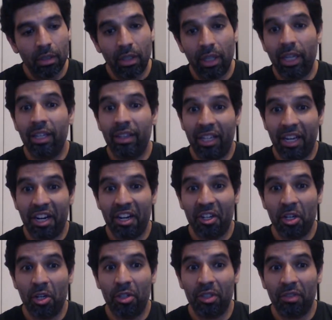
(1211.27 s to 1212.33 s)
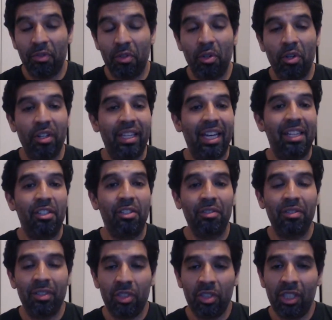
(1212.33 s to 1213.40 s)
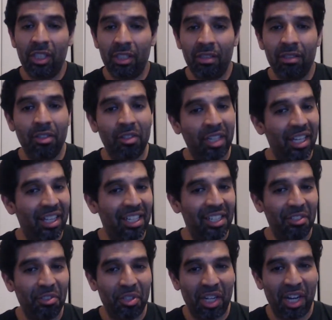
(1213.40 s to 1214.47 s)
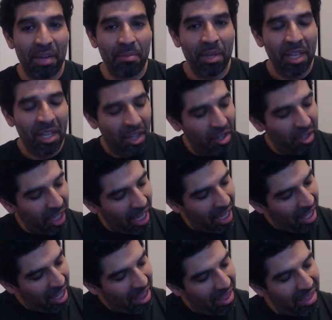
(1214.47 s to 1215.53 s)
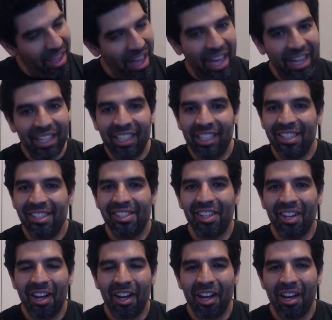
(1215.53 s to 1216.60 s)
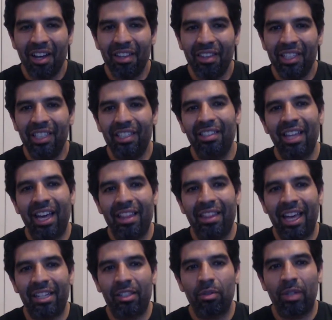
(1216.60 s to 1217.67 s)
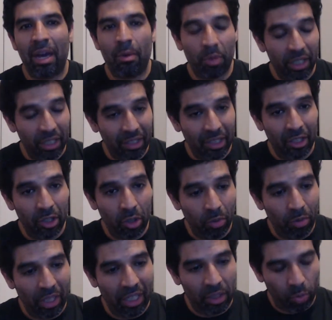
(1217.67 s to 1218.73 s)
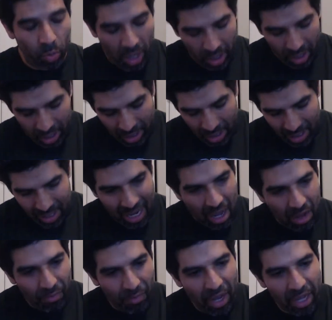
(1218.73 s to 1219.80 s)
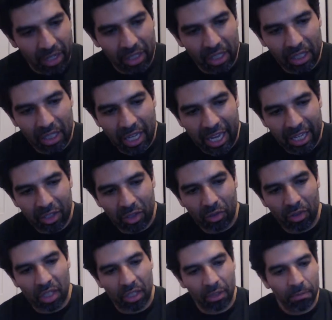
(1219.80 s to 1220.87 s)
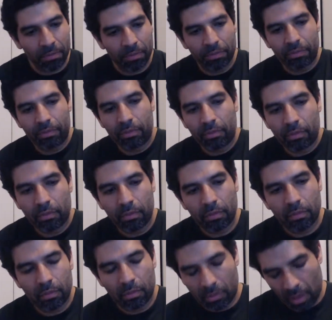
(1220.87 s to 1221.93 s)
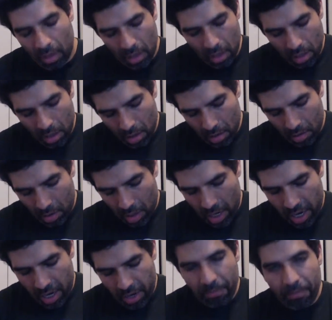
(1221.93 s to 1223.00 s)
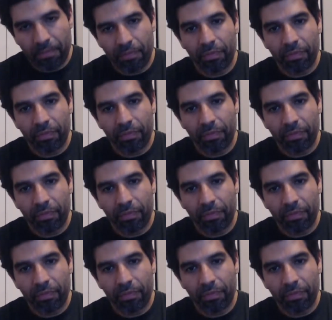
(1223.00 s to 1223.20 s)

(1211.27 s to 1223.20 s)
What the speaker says: and there it goes. If you heard that little ching, okay, that little chime, okay, that is that one is in tune as well. And then now finally the A string, okay,